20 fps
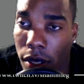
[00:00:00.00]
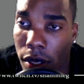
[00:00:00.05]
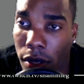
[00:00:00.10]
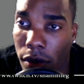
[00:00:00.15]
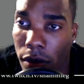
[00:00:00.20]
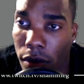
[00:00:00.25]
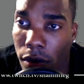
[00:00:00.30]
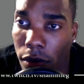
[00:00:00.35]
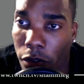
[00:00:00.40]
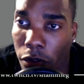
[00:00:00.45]

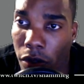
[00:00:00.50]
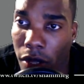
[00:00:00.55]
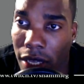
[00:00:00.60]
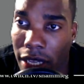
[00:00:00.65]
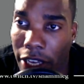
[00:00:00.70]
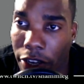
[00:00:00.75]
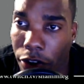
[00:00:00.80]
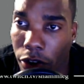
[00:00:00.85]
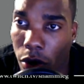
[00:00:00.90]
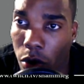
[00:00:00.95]
feeling
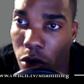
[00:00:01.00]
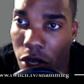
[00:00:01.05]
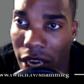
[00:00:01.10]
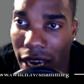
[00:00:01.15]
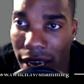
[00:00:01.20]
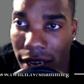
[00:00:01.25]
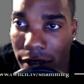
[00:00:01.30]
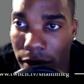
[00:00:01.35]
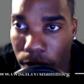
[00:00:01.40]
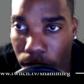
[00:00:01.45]
like you're
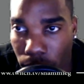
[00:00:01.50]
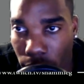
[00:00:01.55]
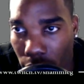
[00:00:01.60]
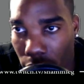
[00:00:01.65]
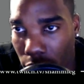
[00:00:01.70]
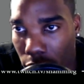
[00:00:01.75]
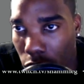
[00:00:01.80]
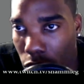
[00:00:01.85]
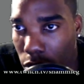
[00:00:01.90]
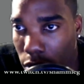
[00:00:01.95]
okay,
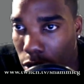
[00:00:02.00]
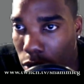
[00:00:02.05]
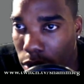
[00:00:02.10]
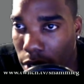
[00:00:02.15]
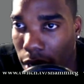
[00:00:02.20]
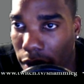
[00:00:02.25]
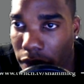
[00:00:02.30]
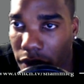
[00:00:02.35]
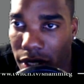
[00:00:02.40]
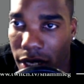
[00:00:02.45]
you can use
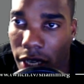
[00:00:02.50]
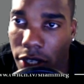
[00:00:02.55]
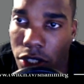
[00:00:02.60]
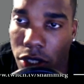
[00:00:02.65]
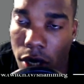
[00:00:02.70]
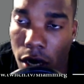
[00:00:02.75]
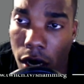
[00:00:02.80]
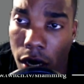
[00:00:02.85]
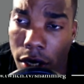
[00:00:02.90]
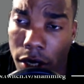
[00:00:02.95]
confiscation
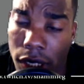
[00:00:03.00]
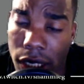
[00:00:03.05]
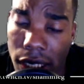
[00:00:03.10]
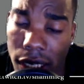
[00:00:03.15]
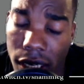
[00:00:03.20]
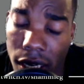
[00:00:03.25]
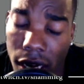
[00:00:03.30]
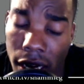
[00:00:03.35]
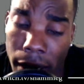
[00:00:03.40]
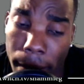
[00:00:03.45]
on
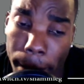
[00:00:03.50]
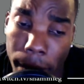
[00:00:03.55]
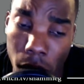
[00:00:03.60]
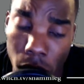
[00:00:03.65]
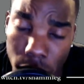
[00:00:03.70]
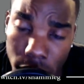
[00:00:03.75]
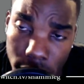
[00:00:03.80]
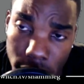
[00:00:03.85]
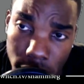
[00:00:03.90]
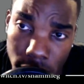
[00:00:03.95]
an
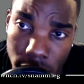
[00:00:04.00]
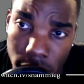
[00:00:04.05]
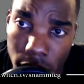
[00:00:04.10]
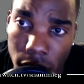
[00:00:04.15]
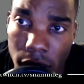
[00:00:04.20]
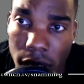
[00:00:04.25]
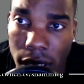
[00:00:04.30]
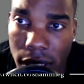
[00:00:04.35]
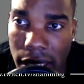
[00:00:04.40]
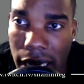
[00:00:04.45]
opponent's
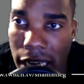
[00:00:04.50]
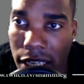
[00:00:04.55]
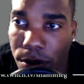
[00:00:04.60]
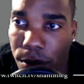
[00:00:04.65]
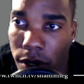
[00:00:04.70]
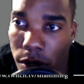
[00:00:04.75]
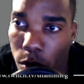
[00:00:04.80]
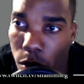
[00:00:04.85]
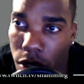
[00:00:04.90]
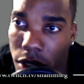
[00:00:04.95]

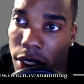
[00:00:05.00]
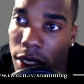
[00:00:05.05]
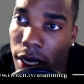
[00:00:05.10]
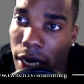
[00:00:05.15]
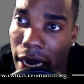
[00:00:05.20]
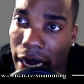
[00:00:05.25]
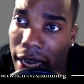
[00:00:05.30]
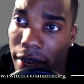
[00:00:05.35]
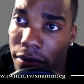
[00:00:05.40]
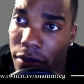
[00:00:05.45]
attachment, which
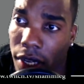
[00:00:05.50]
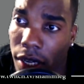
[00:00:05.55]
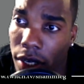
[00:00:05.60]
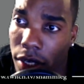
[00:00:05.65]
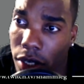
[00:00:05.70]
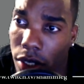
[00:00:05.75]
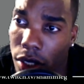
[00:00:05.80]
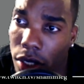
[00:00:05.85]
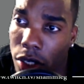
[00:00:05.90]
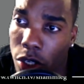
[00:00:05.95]
I have
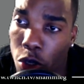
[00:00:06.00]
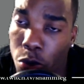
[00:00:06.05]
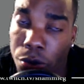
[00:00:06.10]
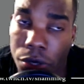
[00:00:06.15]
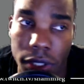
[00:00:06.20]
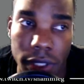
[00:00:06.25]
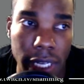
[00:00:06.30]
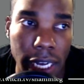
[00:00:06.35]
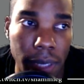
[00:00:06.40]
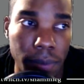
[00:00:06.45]
done
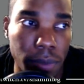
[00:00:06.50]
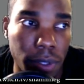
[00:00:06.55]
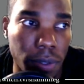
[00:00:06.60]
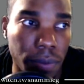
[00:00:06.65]
numerous times.